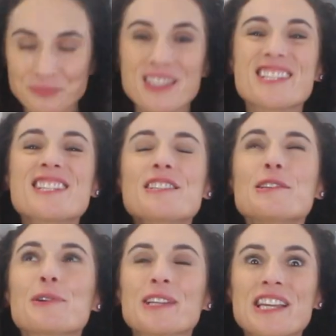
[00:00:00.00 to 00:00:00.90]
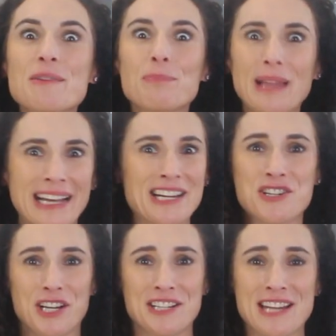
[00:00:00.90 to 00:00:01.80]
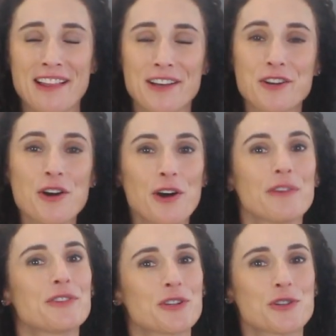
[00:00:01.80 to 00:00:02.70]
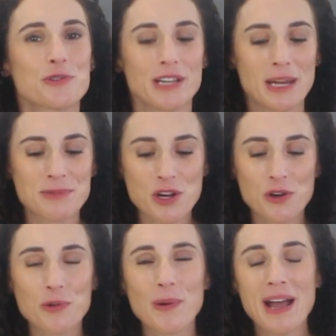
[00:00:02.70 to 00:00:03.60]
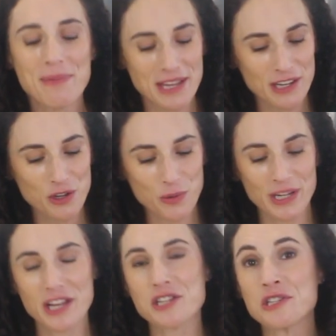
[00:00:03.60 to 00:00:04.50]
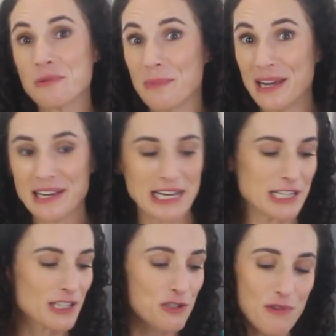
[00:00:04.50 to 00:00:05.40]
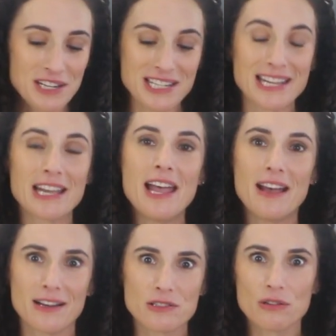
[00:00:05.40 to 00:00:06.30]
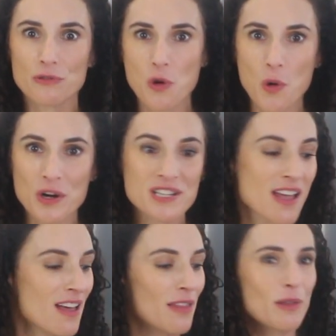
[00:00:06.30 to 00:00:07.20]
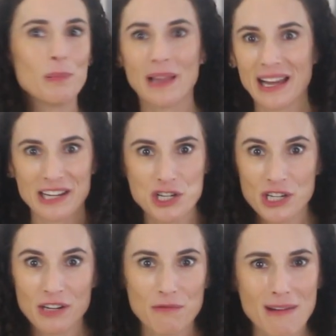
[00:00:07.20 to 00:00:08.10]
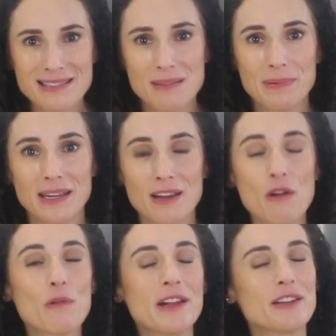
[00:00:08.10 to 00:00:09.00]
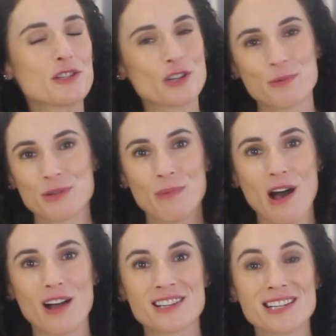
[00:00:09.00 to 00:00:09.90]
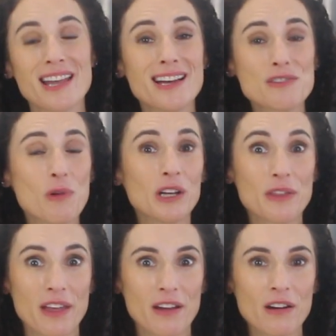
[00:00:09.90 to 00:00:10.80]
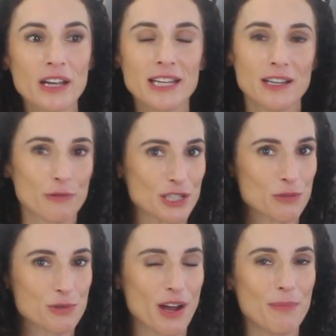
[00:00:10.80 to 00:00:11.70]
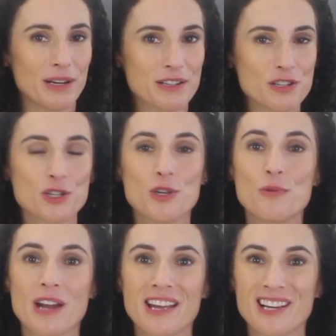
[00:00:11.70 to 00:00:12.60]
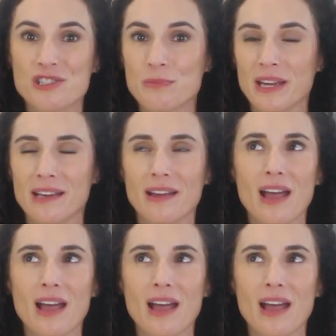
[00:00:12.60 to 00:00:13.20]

this is literally the blackened chicken salad of your dreams. Grab the ingredients to make it, the dressing, and of course, the blackened chicken recipe are in the description box. And while you're there, hit that red subscribe button so you and I get to make